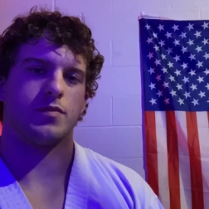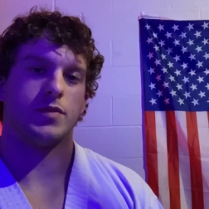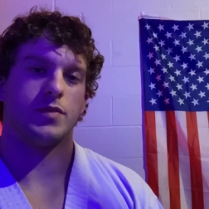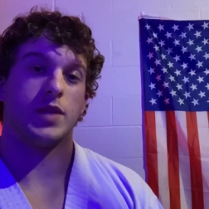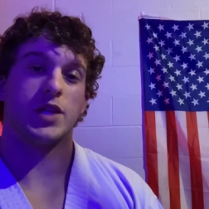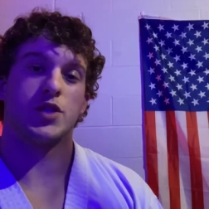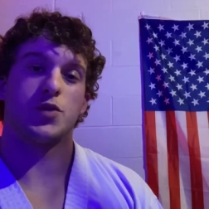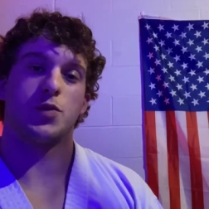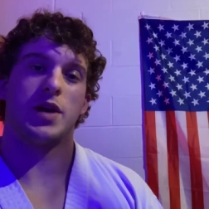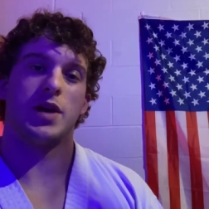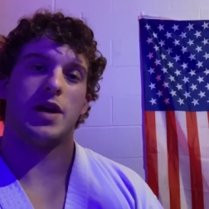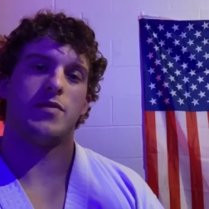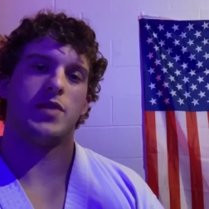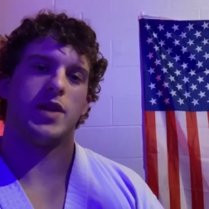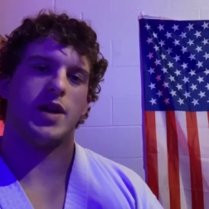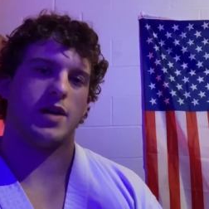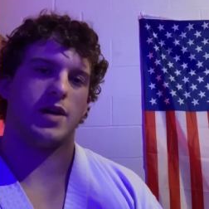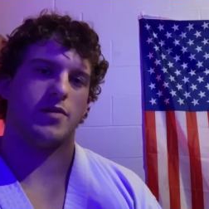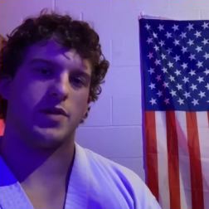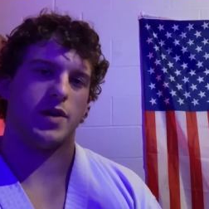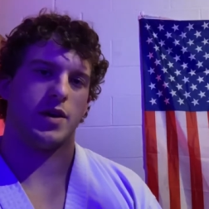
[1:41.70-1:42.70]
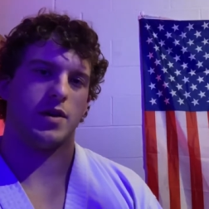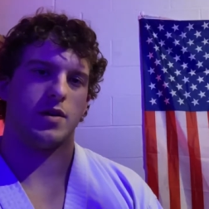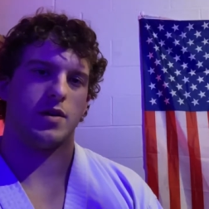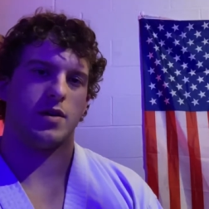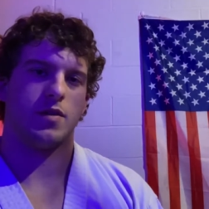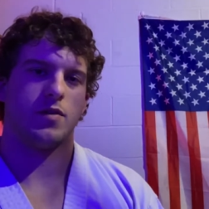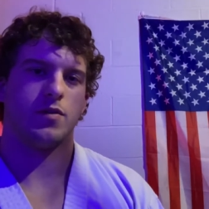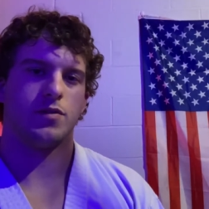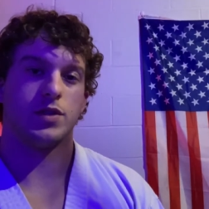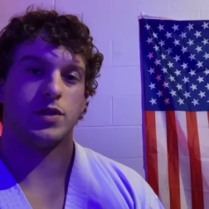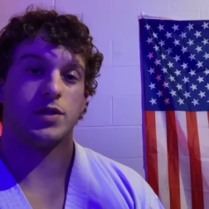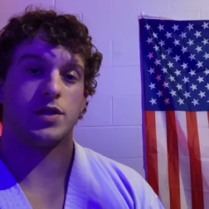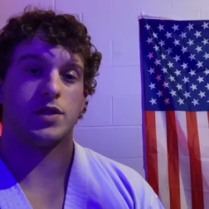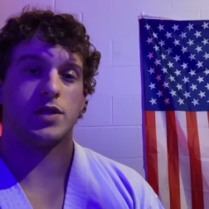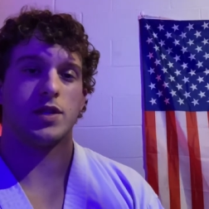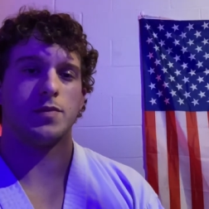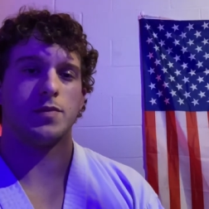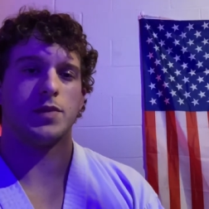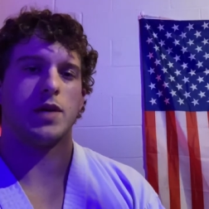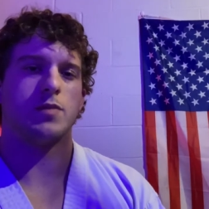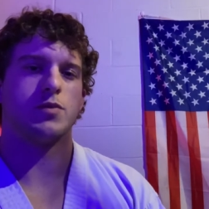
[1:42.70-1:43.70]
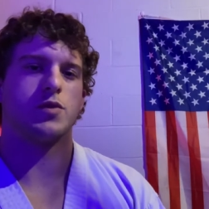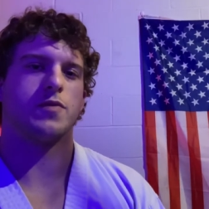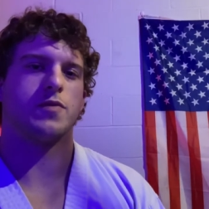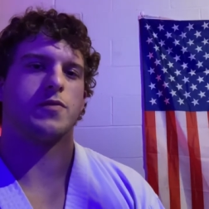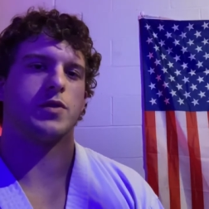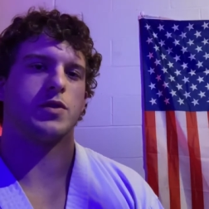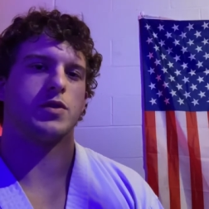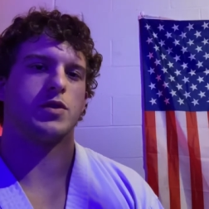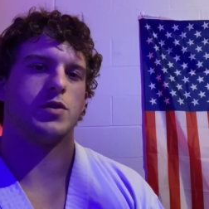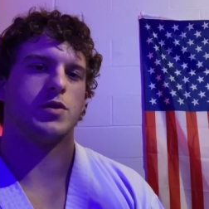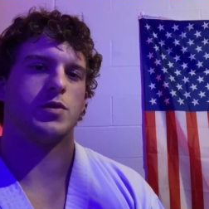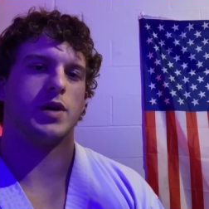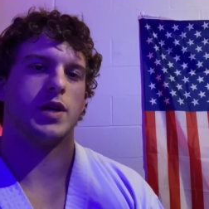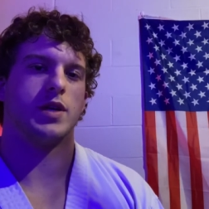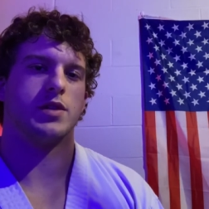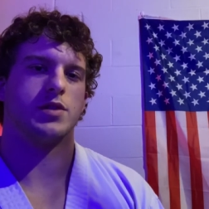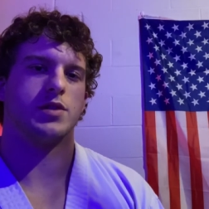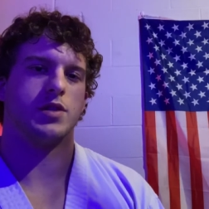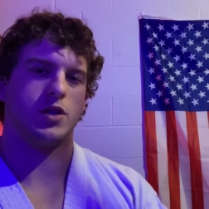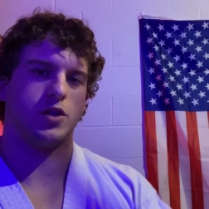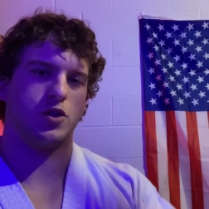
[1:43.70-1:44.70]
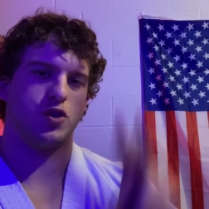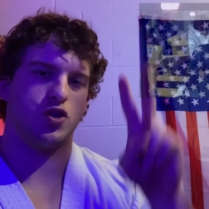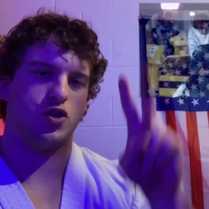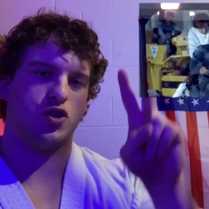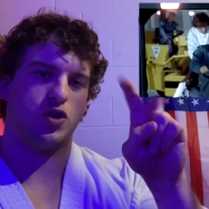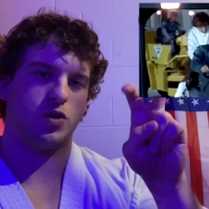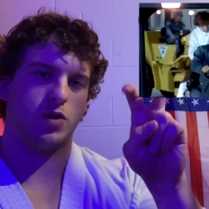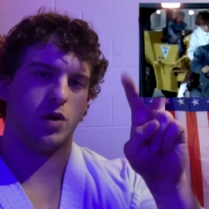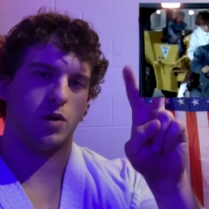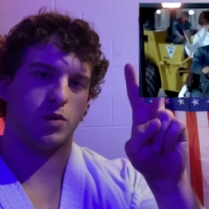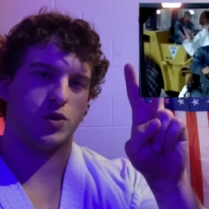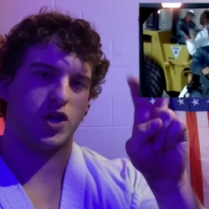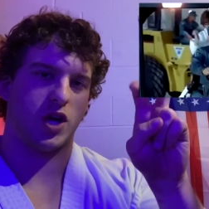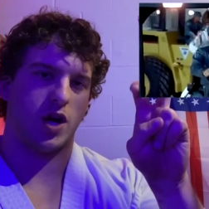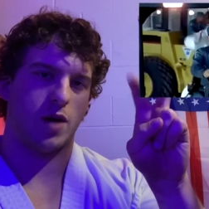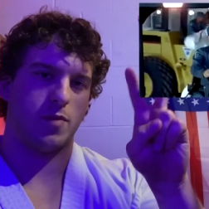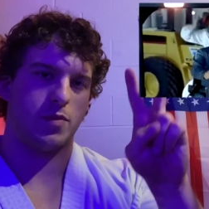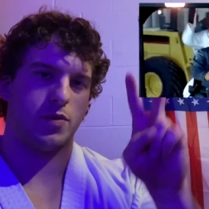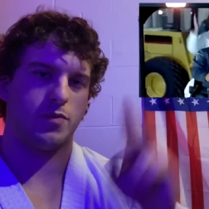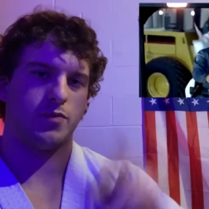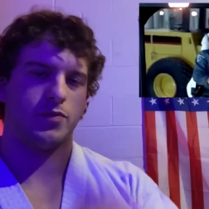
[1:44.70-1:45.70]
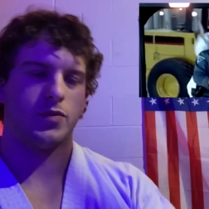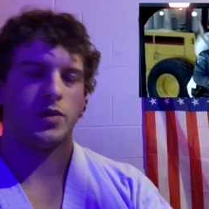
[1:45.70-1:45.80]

Next we have the knife hand. This is sometimes referred to as the judo chop,